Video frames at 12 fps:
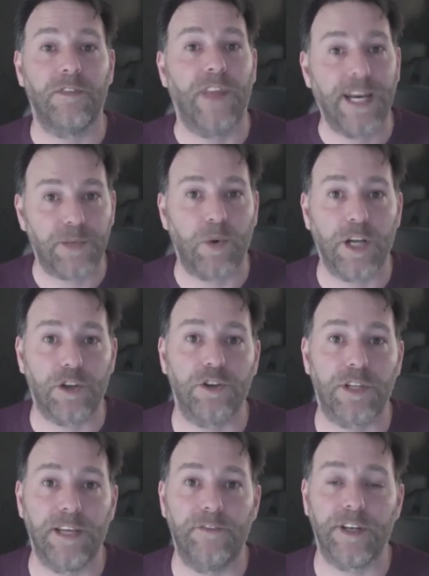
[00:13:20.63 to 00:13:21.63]
That's why
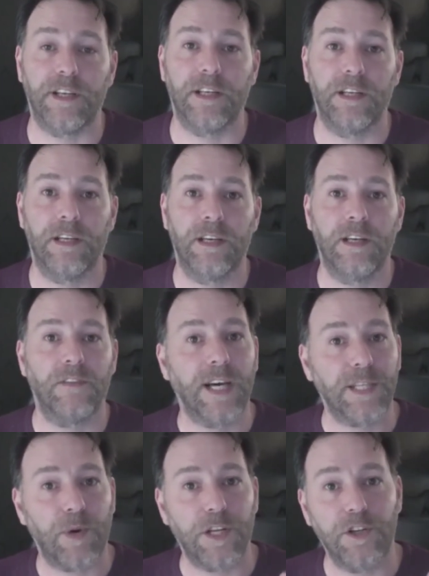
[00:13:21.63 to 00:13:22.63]
you're different.
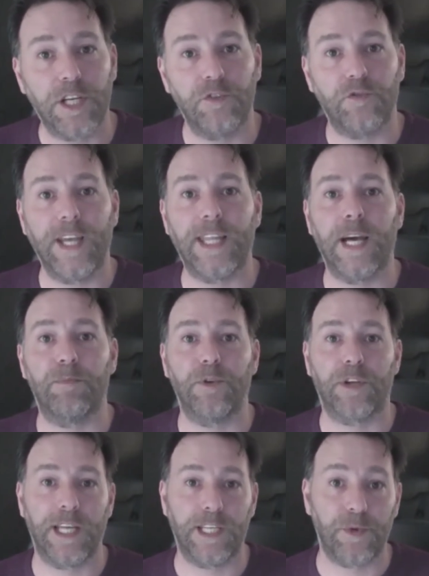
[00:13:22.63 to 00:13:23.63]
That's why you can write that
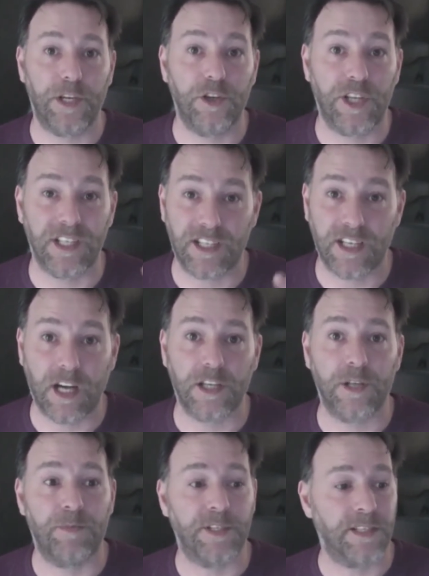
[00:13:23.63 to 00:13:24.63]
book. That's why you can start
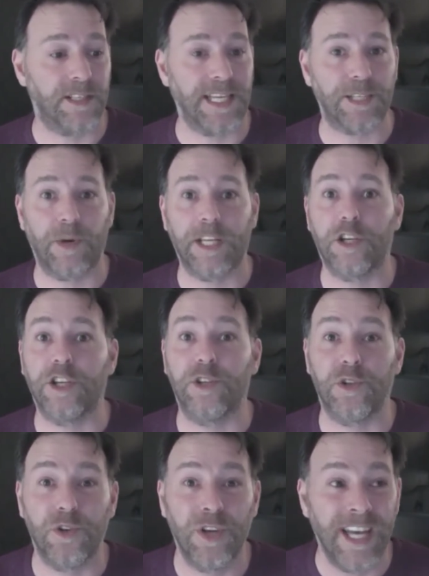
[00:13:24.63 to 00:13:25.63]
your business. That's why you
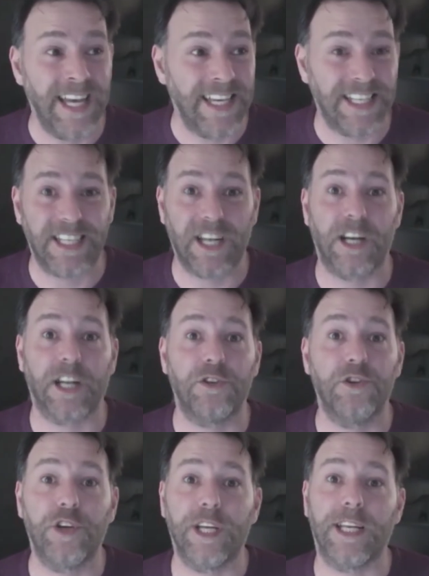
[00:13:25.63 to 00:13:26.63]
can start a
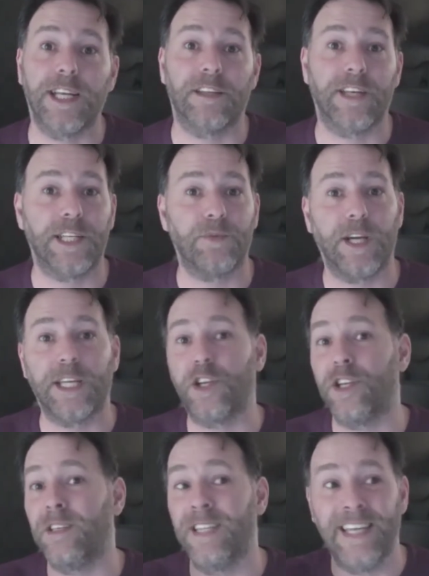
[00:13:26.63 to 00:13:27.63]
new career. That's why you
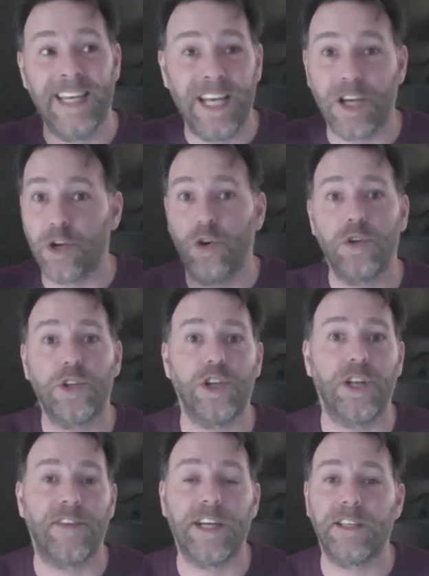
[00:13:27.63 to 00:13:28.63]
can go to
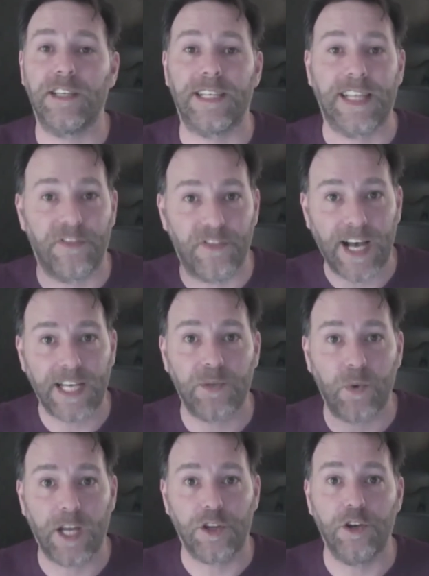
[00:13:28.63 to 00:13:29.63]
university.
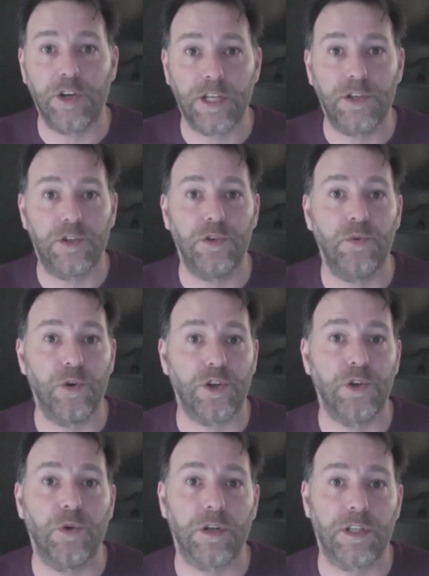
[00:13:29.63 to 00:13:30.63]
That's why you can do what
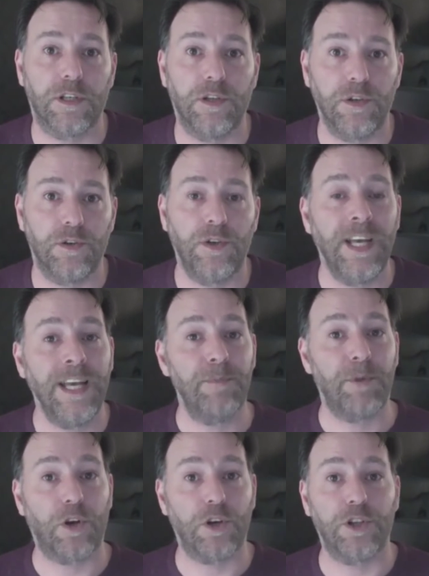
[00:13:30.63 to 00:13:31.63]
you want to do,
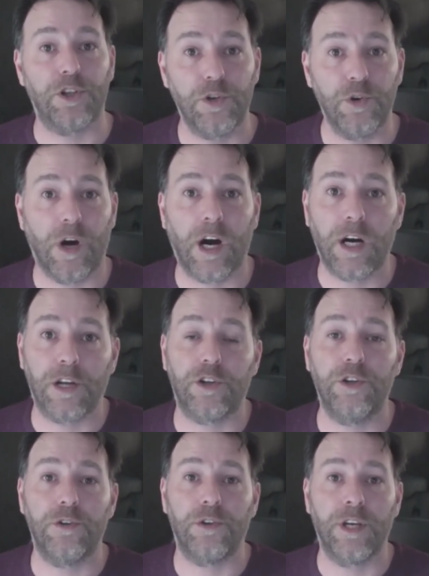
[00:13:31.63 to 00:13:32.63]
because you are
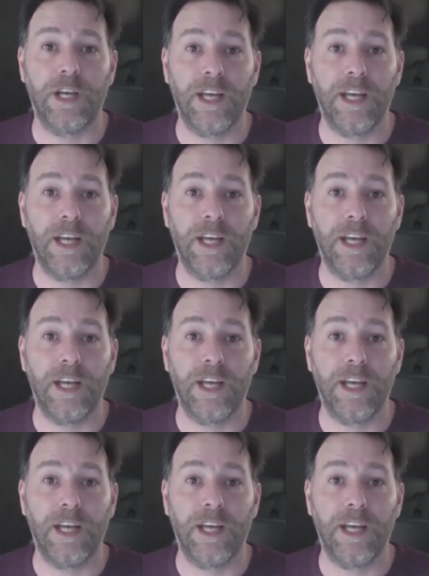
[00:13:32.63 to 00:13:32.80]
you.